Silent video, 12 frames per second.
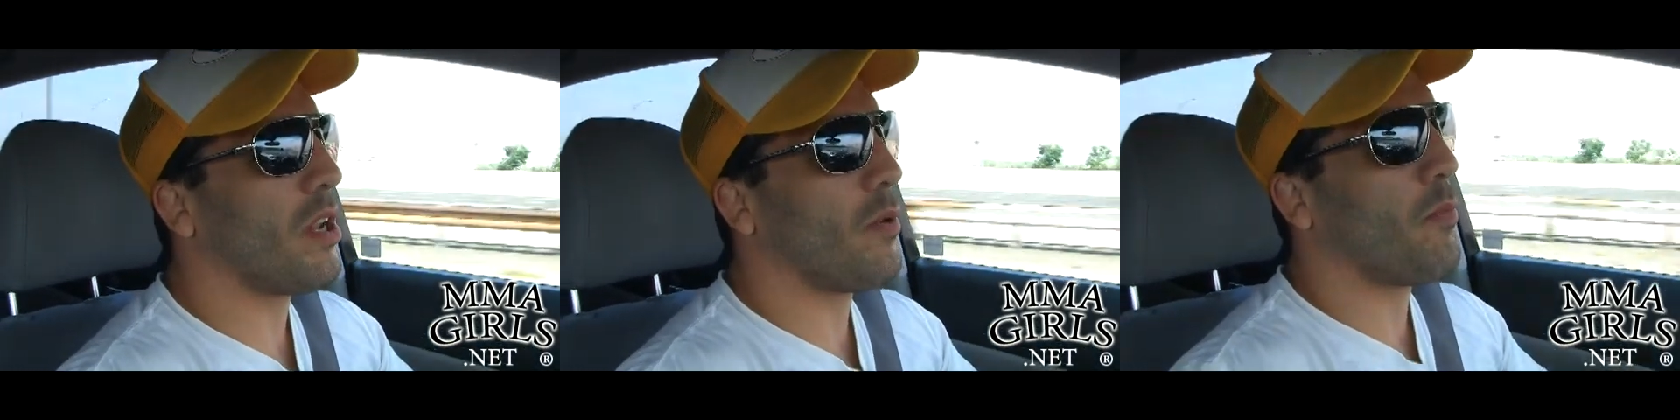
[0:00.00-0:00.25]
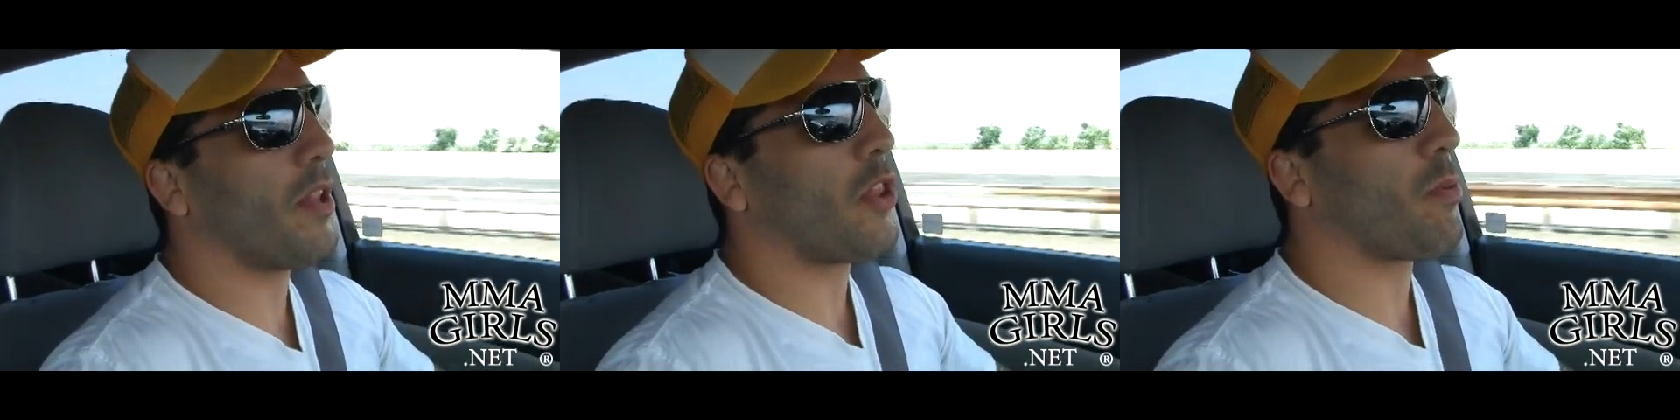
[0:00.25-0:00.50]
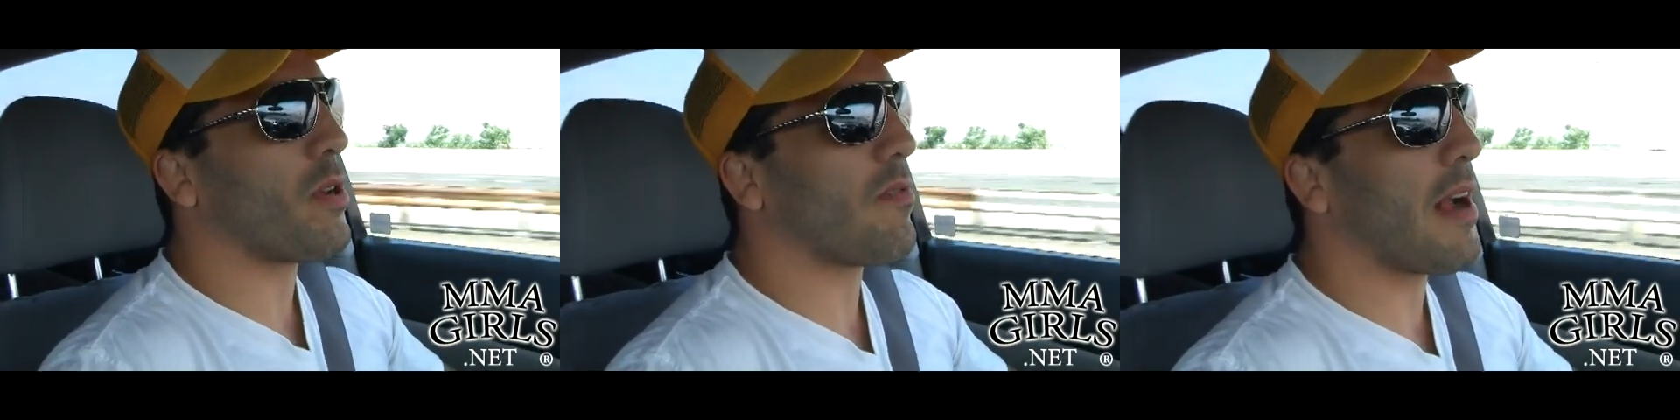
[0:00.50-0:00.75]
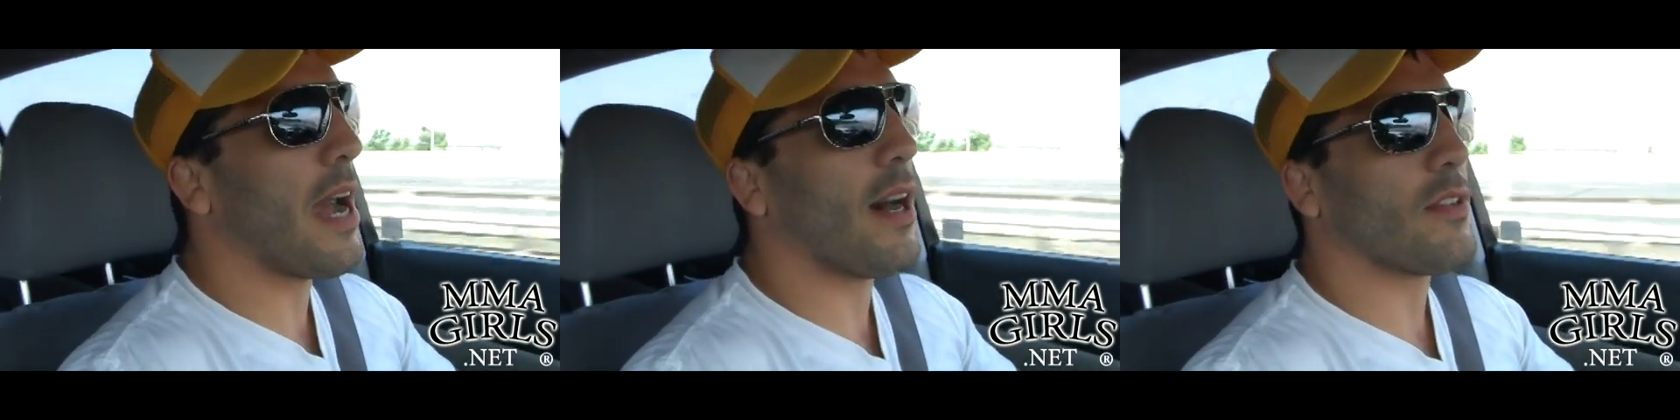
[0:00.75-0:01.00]
It went 3
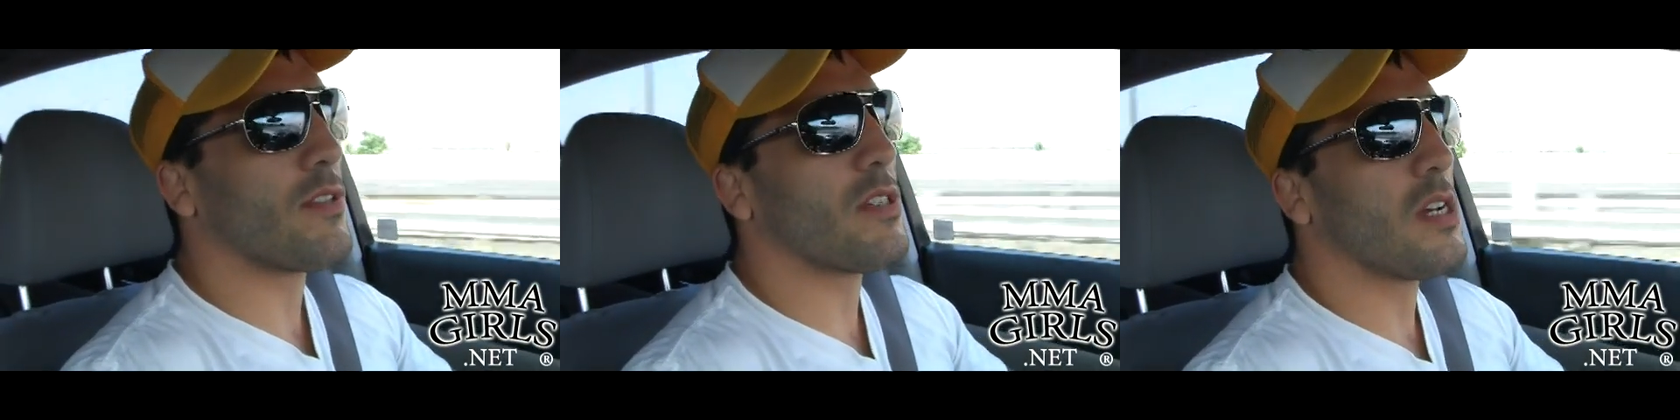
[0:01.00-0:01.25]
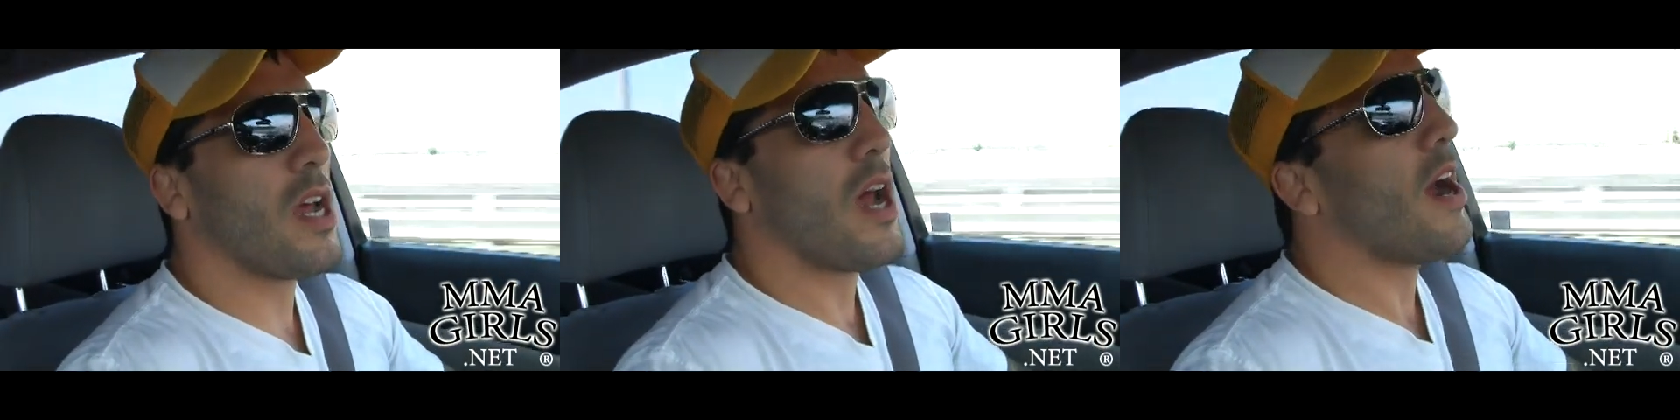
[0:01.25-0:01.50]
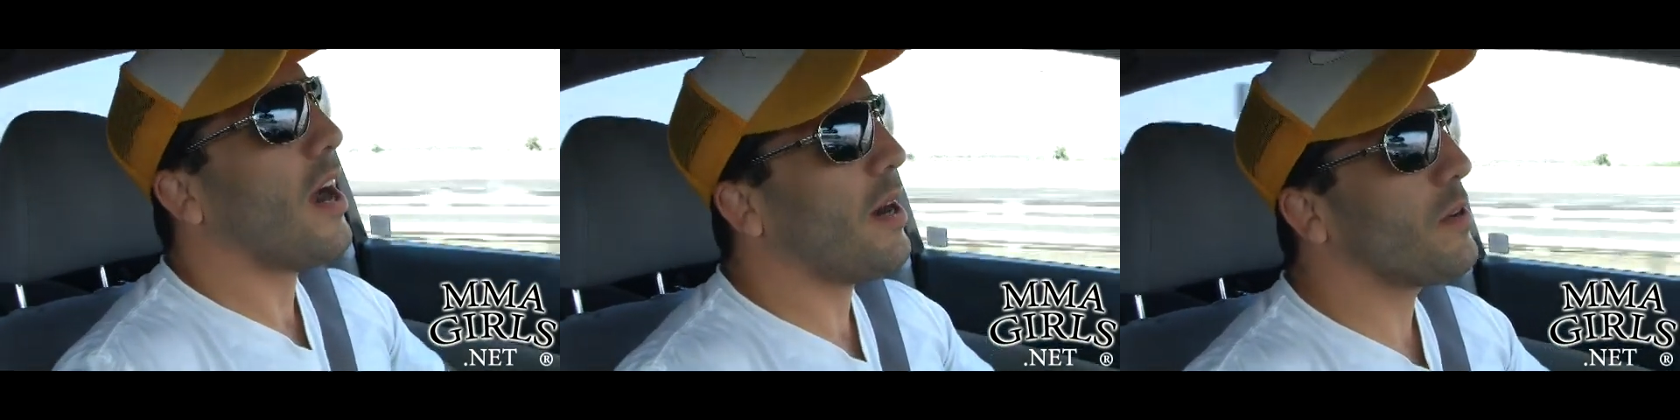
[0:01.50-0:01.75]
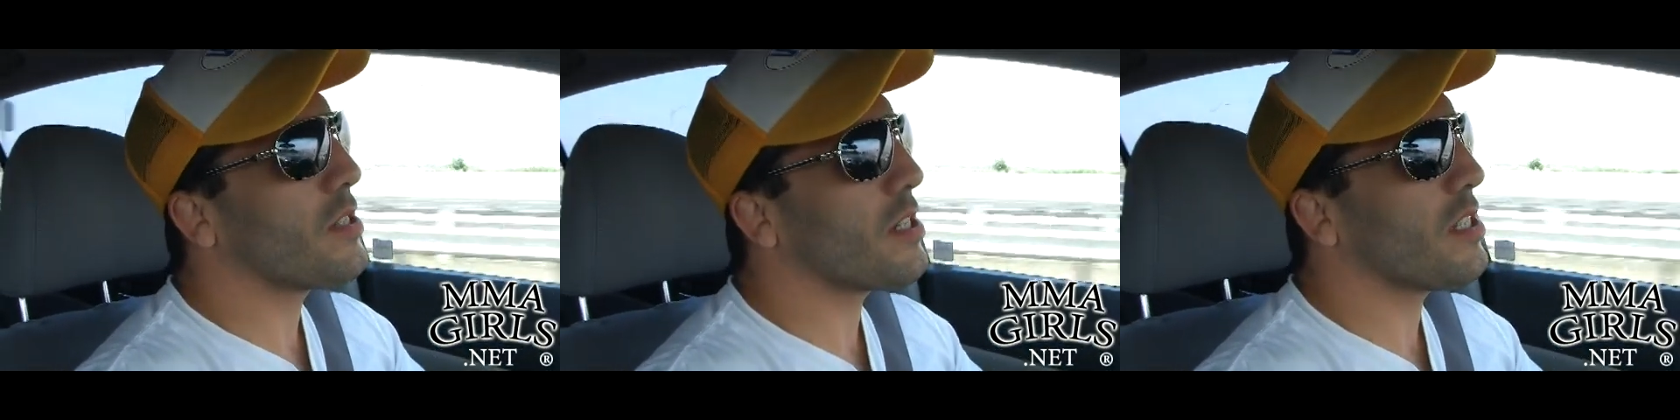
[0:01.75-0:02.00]
rounds.
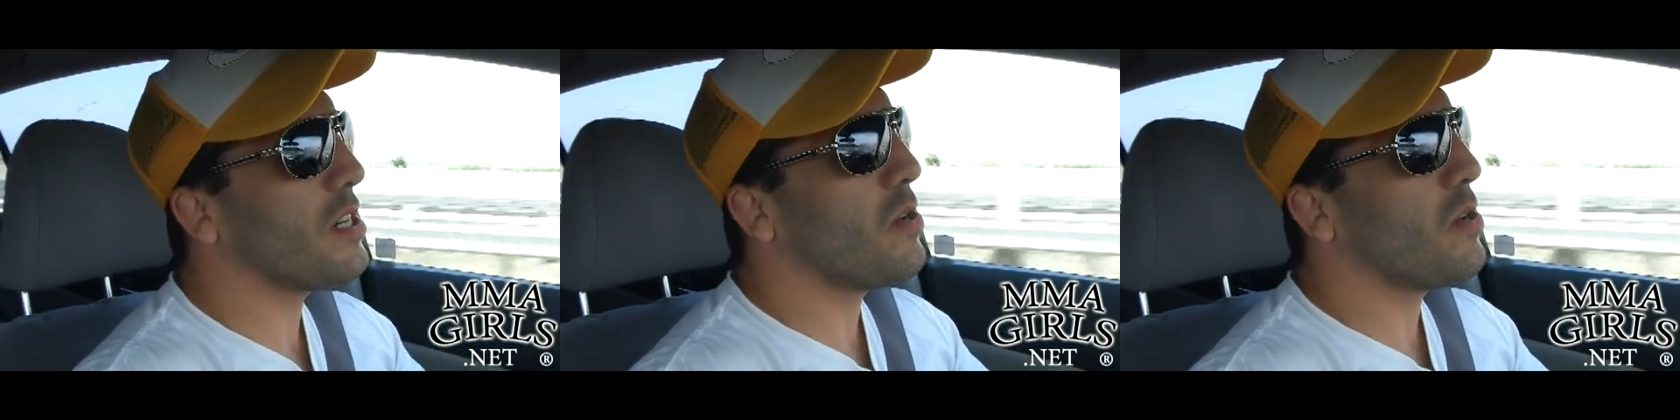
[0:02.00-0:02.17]
I was like,